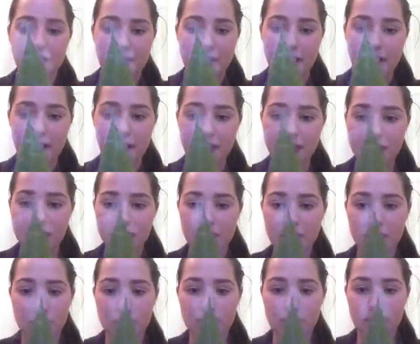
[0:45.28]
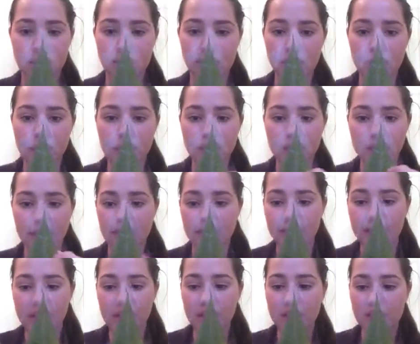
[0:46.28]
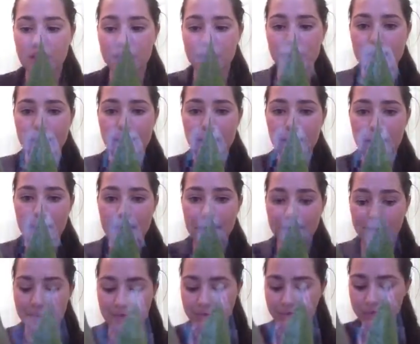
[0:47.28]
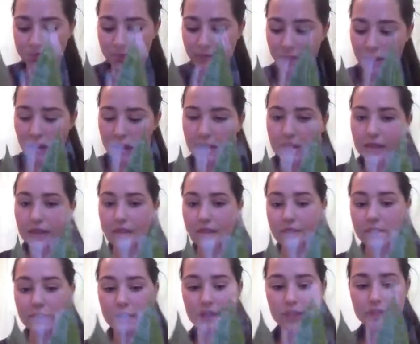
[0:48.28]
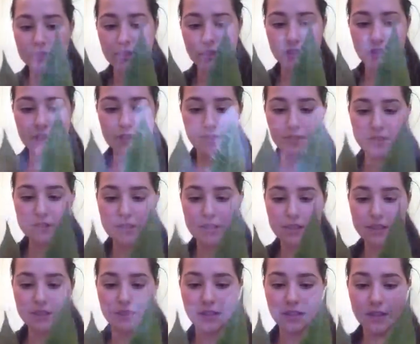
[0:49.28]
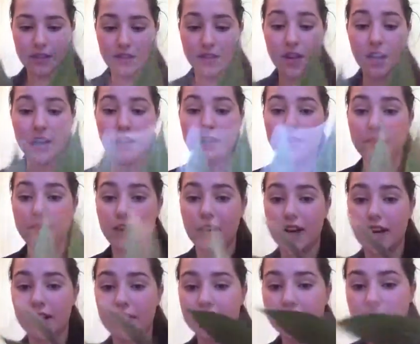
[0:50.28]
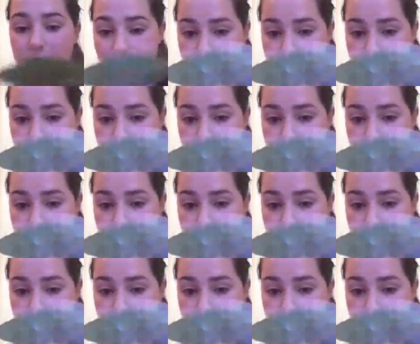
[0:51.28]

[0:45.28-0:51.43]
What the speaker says: venation, even arcuate venation a little bit. So the difference is you're not going to find